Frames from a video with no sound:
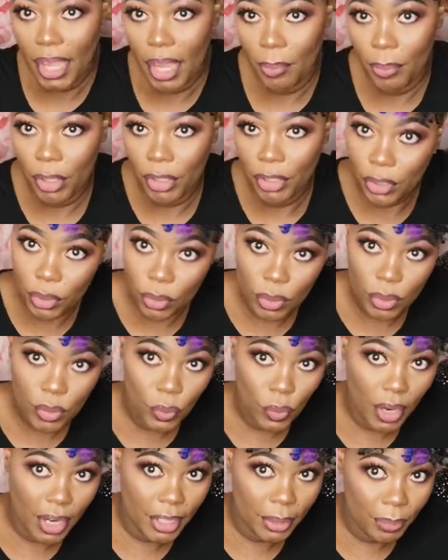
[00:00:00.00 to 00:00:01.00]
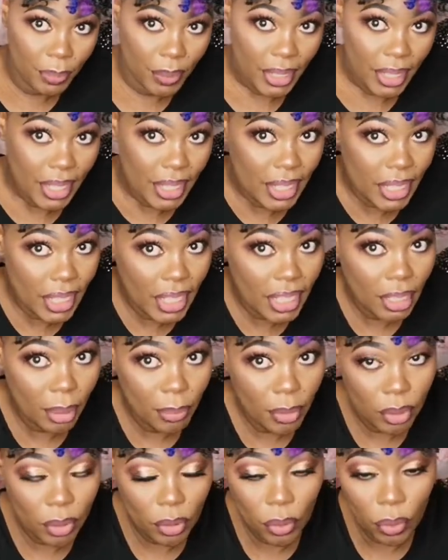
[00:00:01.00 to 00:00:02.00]
I'm going to use one pin and
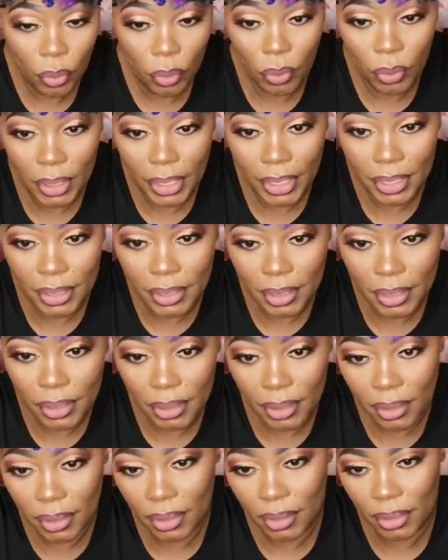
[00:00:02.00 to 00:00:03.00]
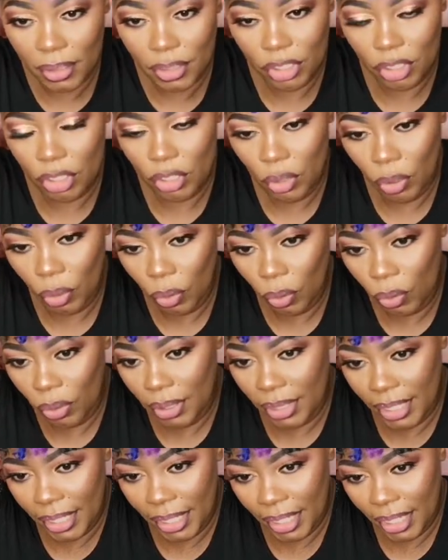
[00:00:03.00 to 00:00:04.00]
I'm going to hold it, just
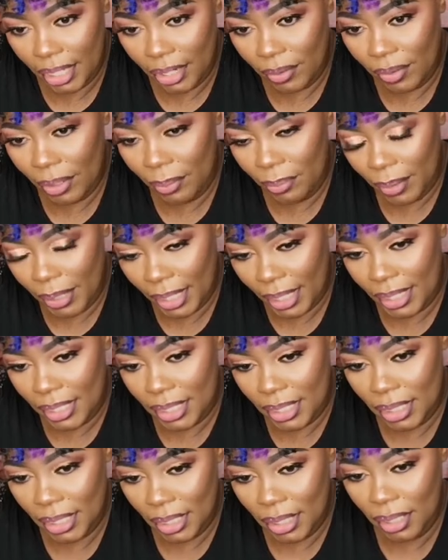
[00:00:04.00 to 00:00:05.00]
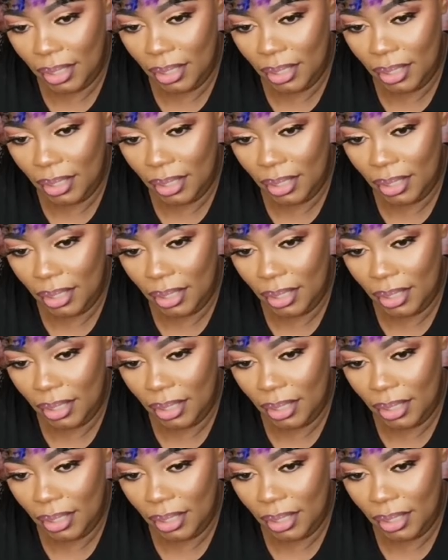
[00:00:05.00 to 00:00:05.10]
hold the hair in place.